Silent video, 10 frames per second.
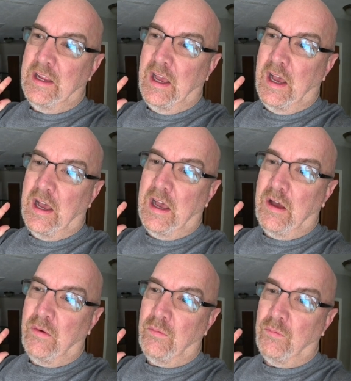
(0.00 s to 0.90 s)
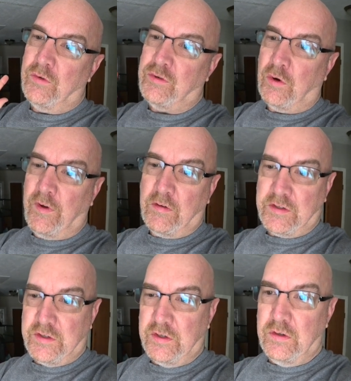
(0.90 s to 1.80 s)
Drove out
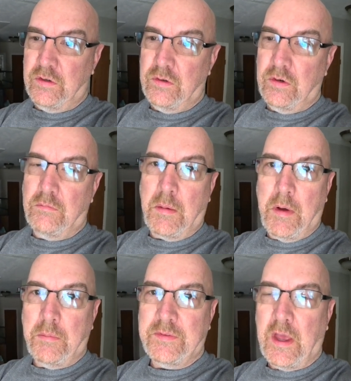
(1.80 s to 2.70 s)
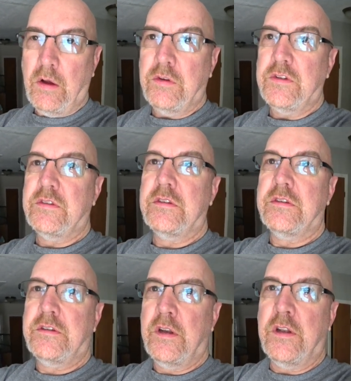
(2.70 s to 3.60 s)
to my mom's house,
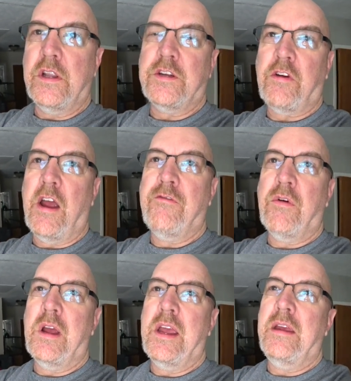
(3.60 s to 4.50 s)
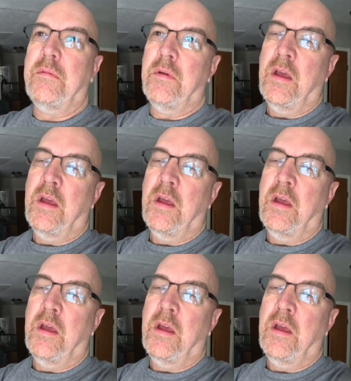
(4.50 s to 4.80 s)
stood in the driveway,